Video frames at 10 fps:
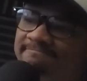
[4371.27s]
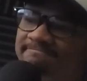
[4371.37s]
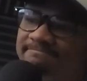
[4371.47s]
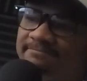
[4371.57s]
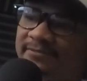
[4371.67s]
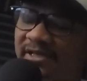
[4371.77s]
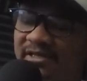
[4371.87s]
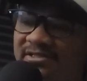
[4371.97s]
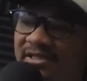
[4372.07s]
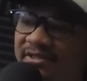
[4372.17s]
Yeah,
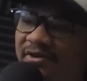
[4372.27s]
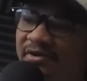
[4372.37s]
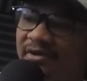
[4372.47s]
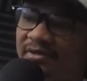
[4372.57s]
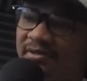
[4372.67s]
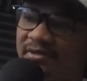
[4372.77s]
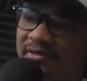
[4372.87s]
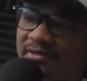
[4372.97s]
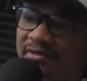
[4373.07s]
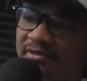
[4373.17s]
it's like they're.
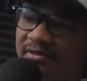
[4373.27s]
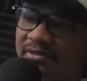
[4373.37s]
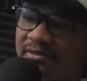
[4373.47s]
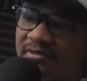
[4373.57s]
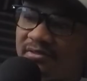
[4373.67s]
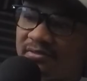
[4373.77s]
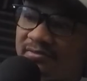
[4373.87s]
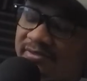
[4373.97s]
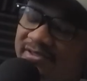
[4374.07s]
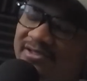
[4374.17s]

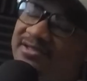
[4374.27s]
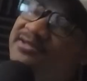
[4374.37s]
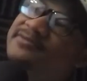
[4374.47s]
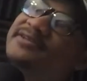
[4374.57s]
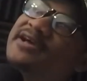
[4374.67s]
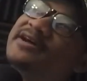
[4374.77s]
Yeah, how do I